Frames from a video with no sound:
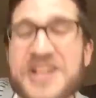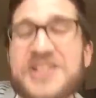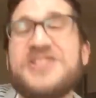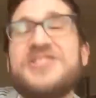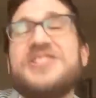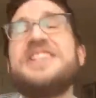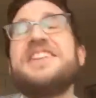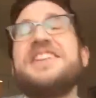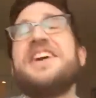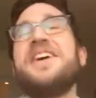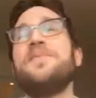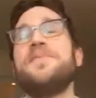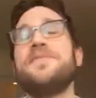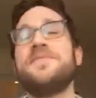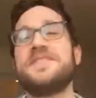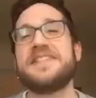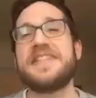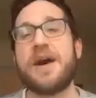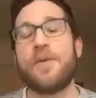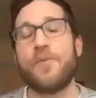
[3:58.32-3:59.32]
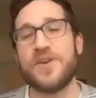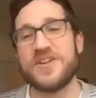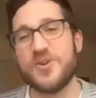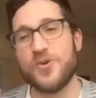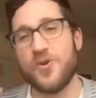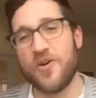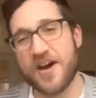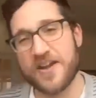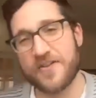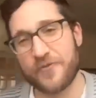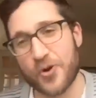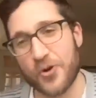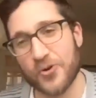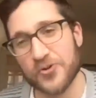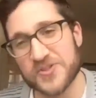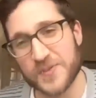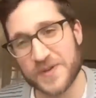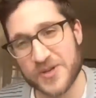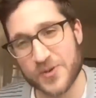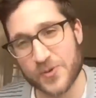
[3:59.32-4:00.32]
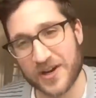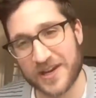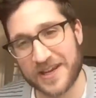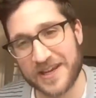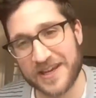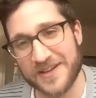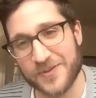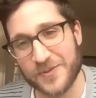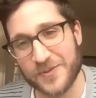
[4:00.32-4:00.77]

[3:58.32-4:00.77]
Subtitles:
Did that win you a lot of roles when you were a kid?